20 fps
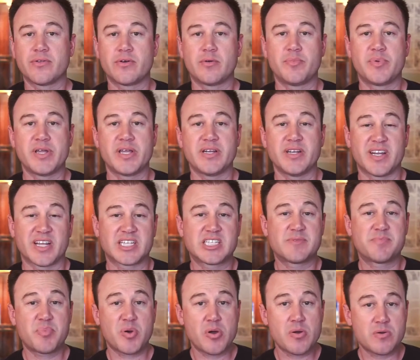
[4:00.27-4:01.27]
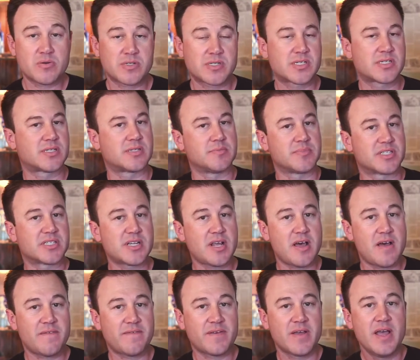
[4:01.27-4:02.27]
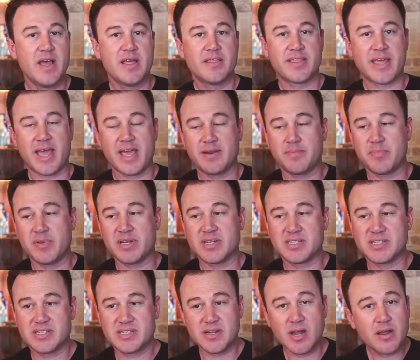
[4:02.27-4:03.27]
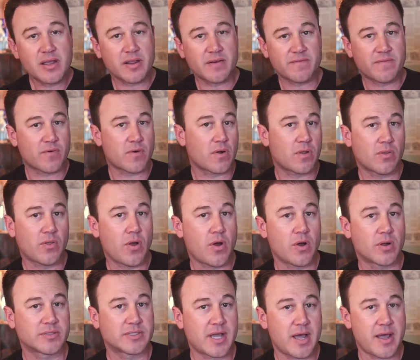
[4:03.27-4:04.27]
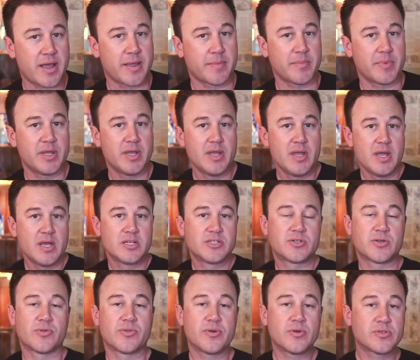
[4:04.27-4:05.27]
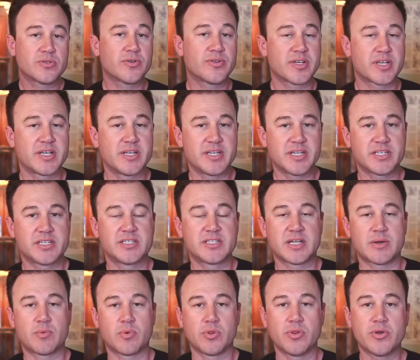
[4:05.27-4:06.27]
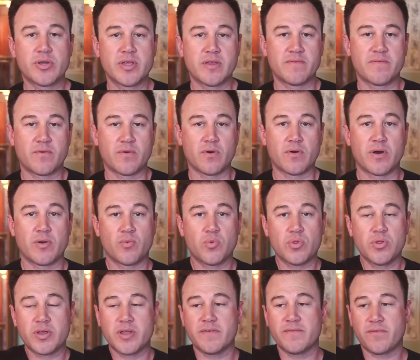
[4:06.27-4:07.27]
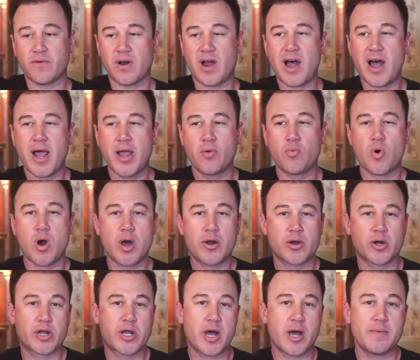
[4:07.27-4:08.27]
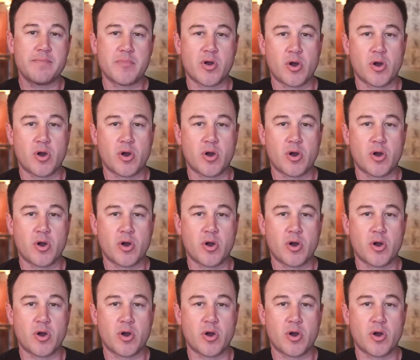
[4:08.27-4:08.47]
little bit and exposed some stuff that had been sunken for a long time. So those are the conditions that we're looking for. And we're looking for high water cut